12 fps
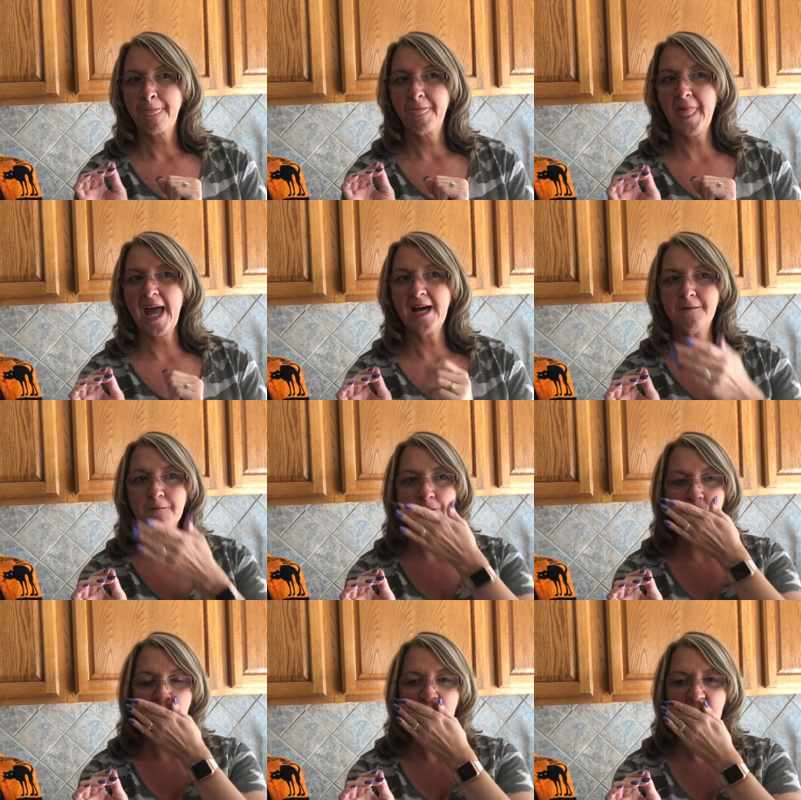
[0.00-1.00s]
that,
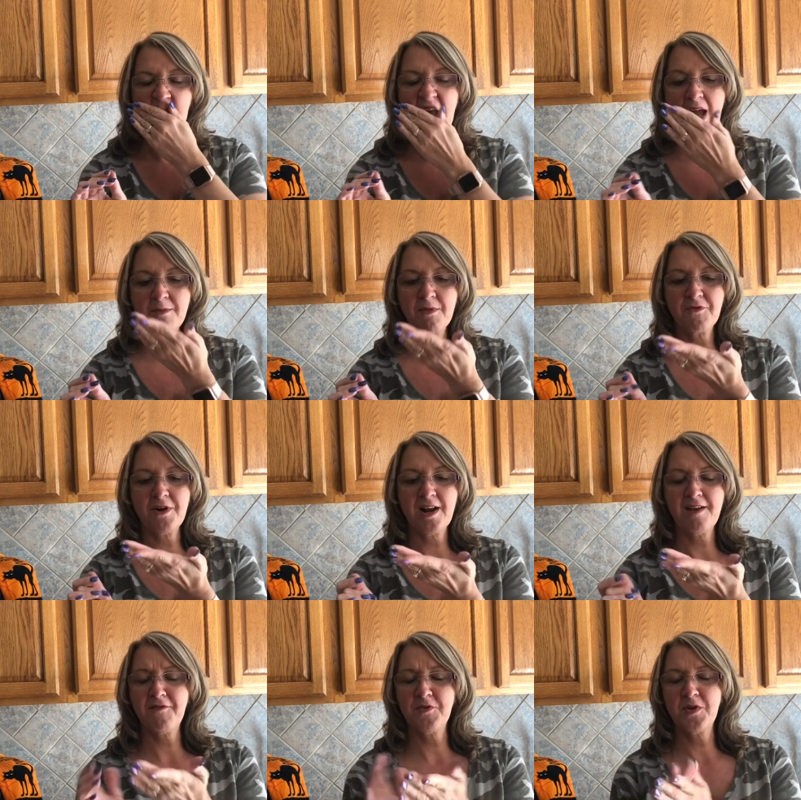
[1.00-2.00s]
I'm afraid
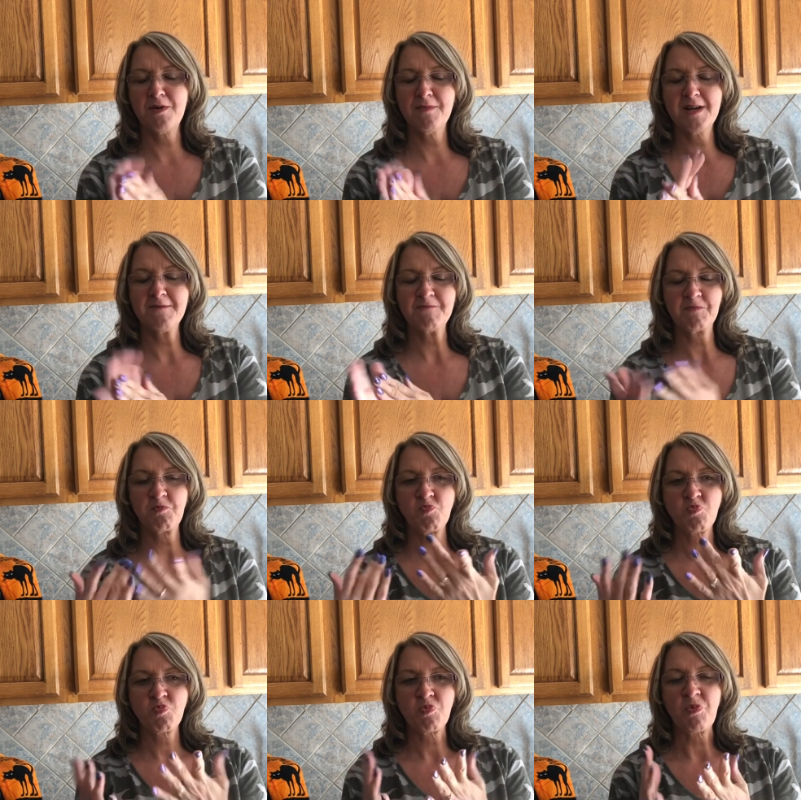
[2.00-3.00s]
I have food on my
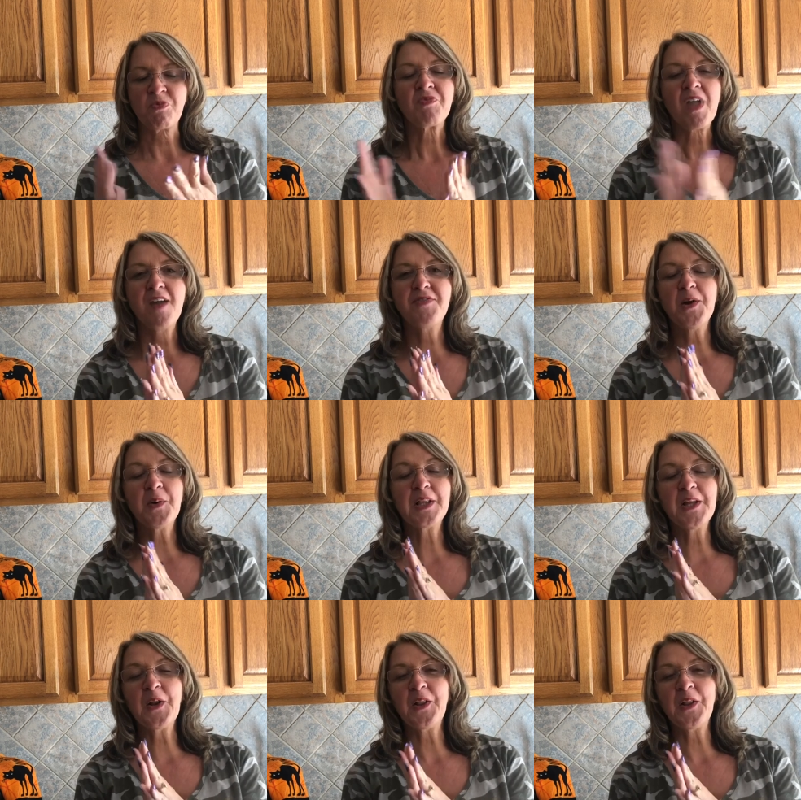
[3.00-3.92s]
if they were a little